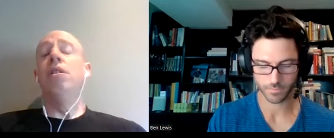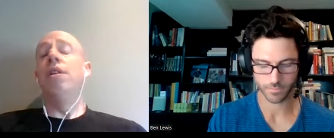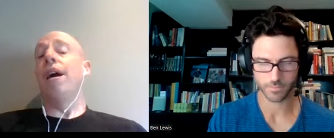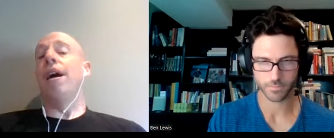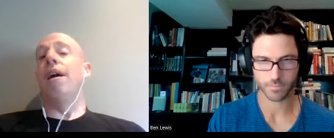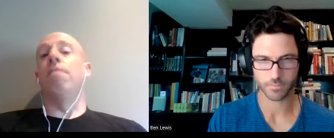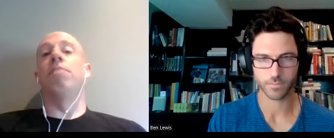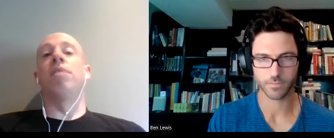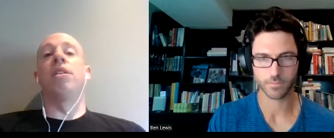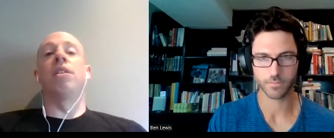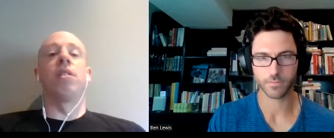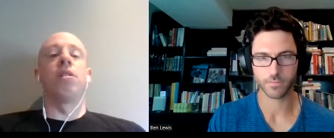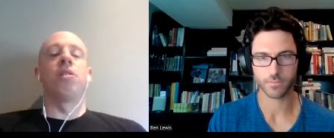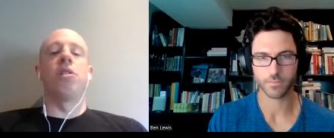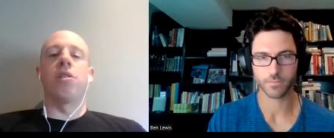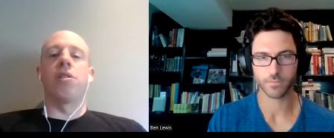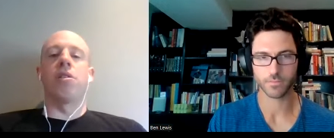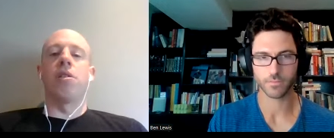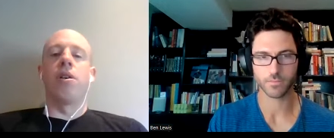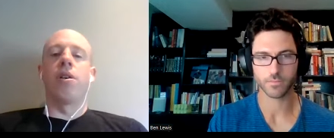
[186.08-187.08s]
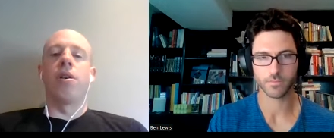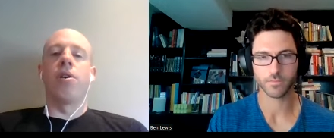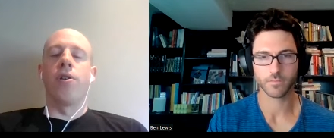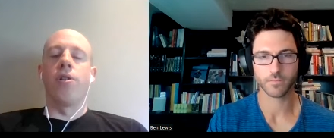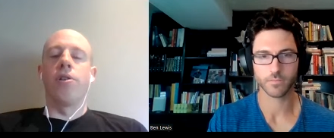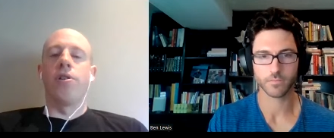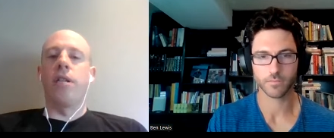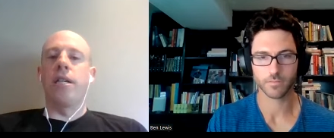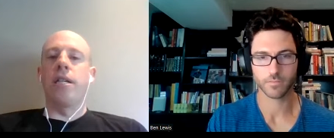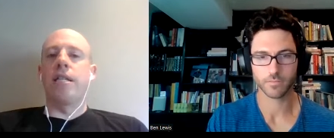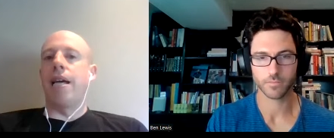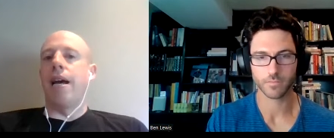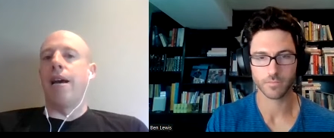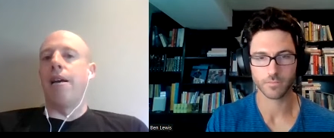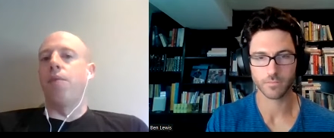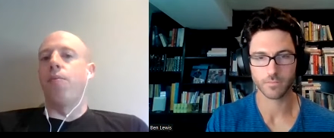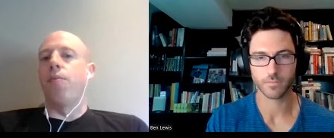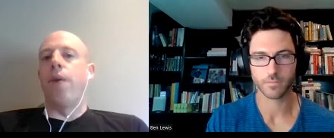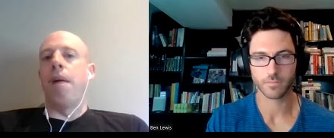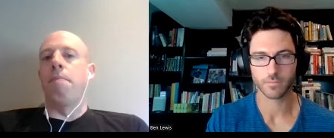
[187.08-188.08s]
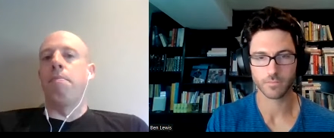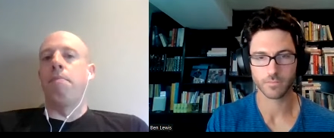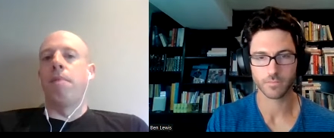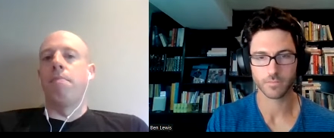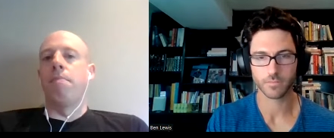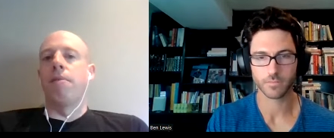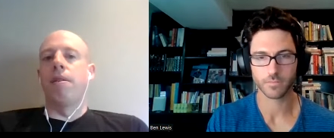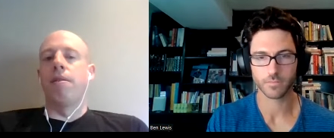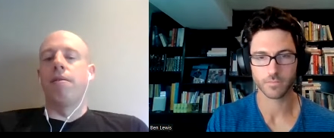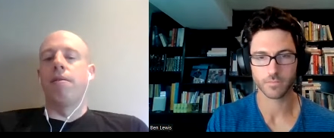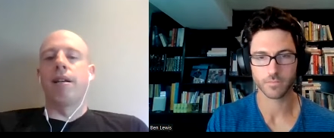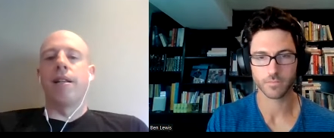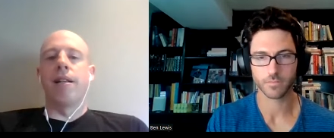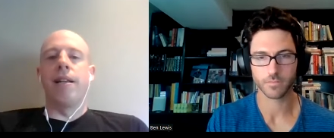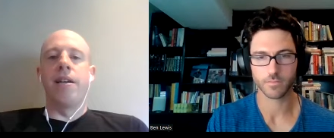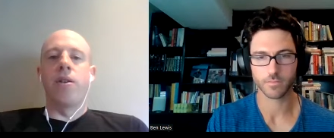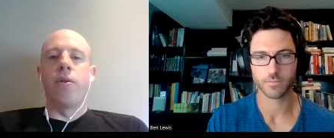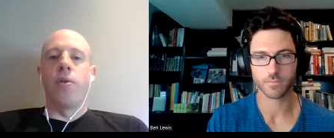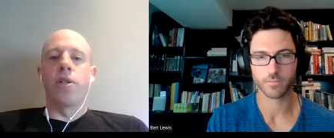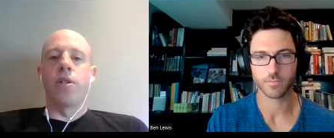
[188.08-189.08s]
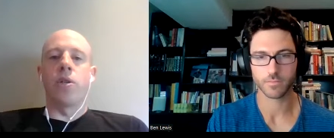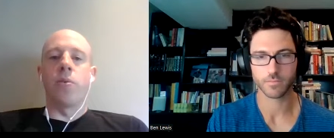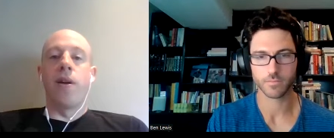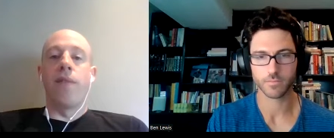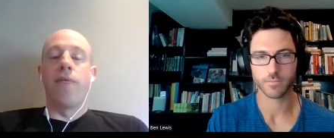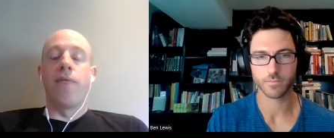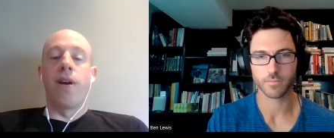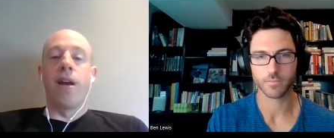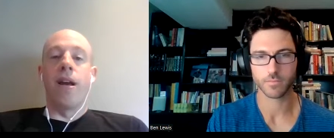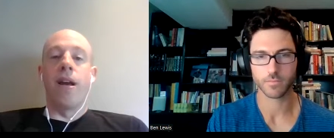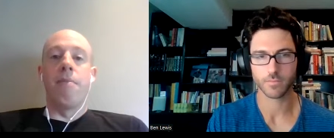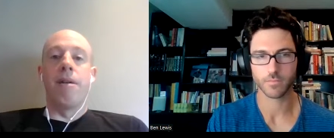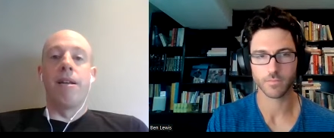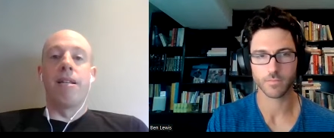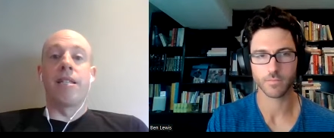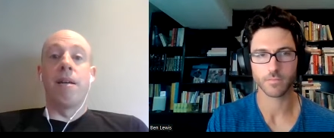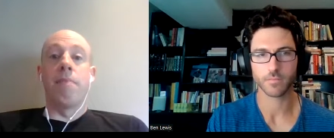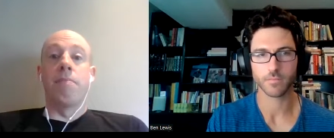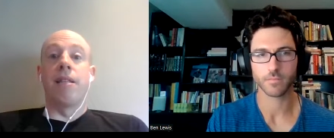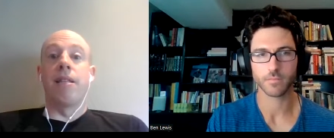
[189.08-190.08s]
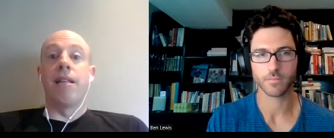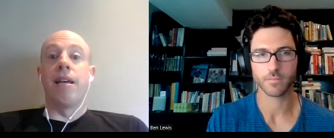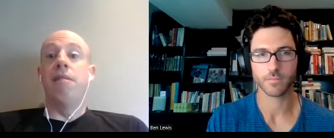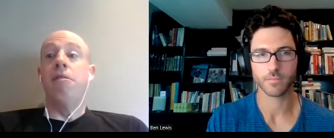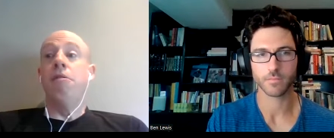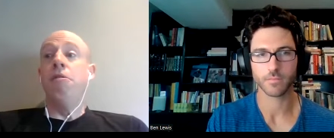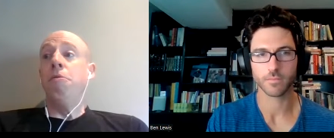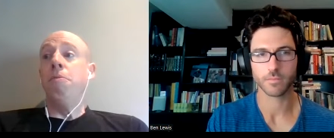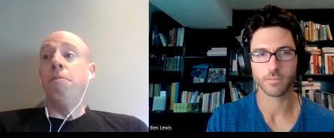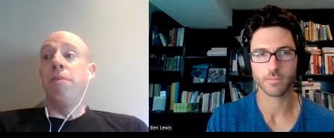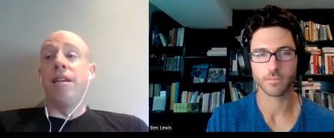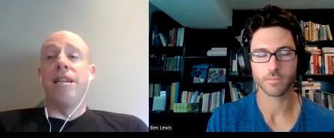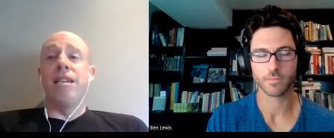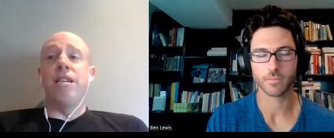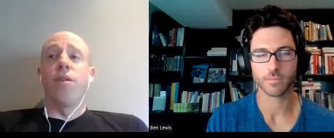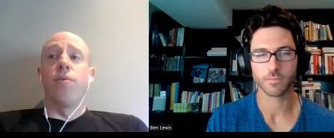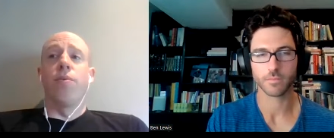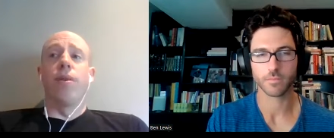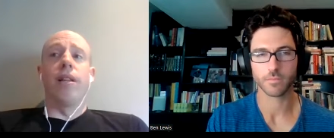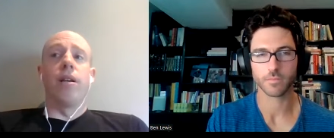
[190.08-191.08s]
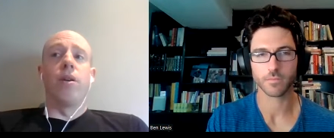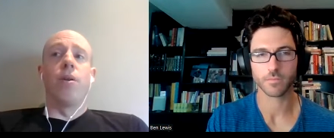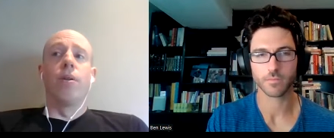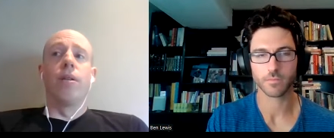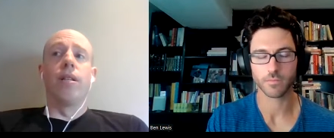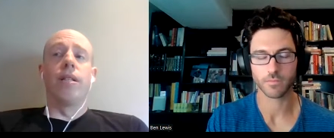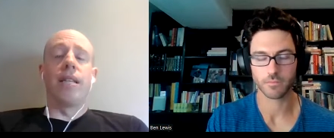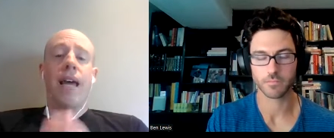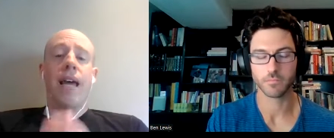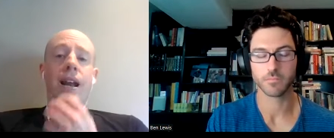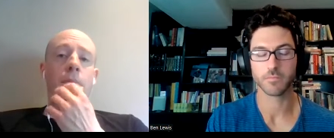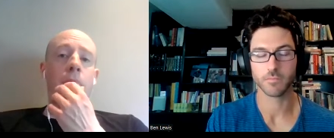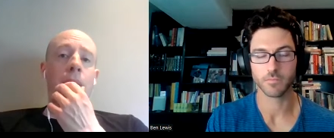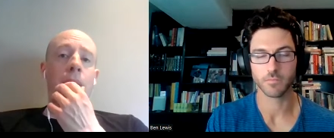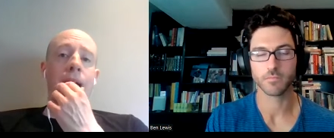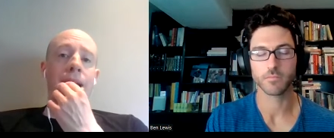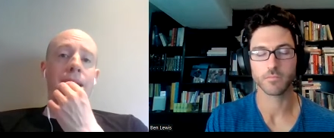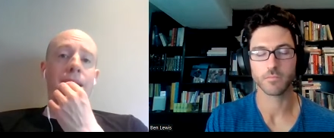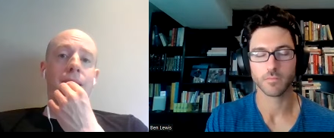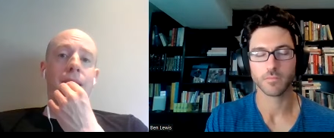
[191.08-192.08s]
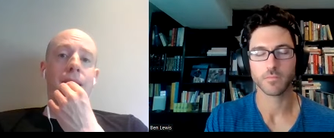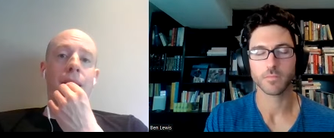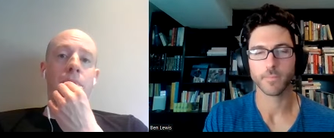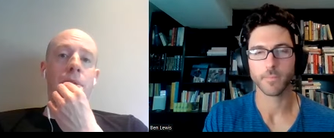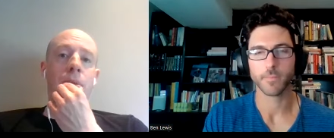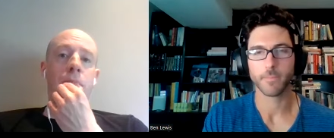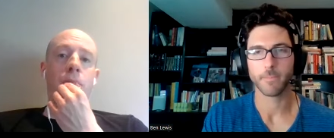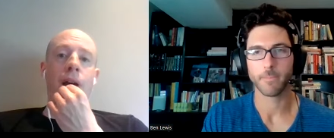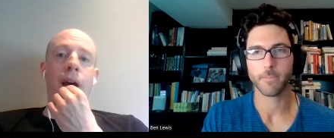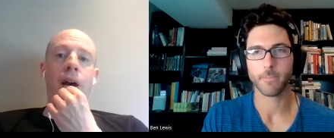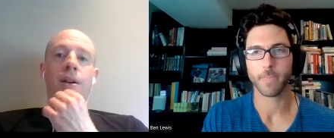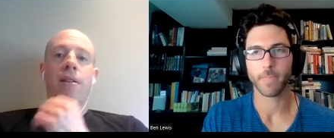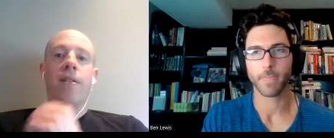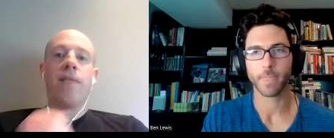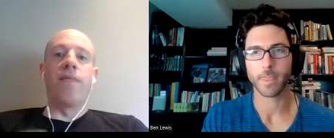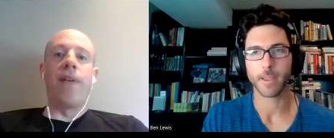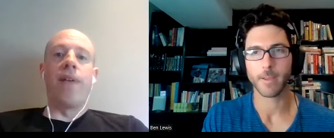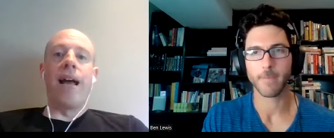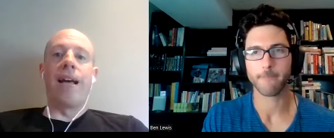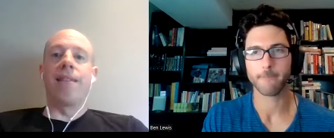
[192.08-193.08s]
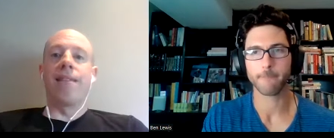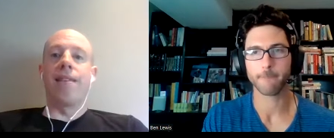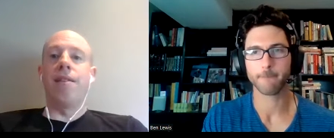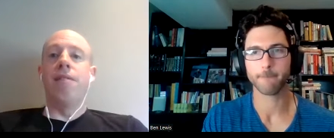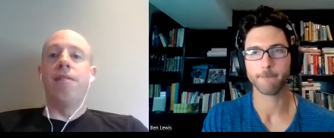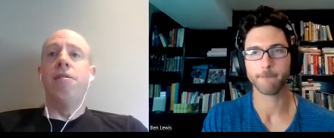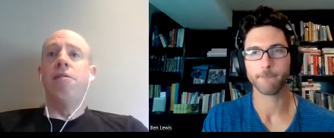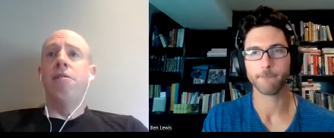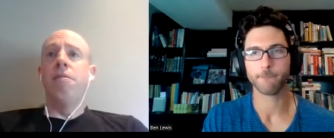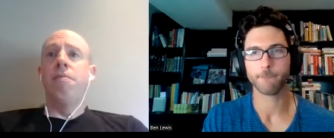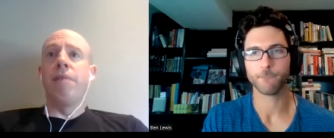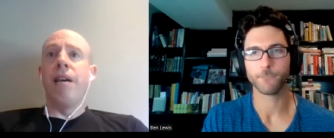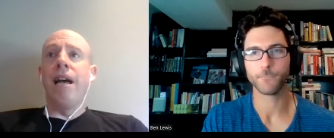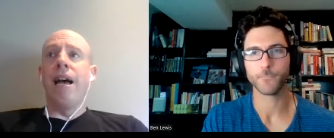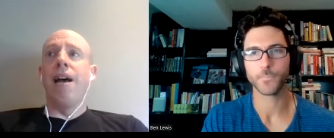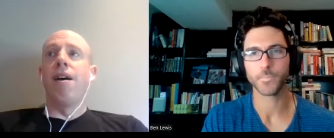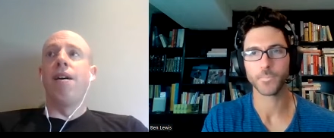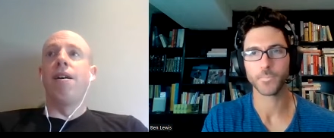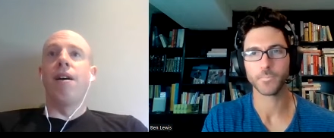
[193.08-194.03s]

Speaker 1: uh, this is just an encouraging sign to wrap up the, the clay court swing for him and something that he can really hold his head up high and, and be proud of the fact that yeah,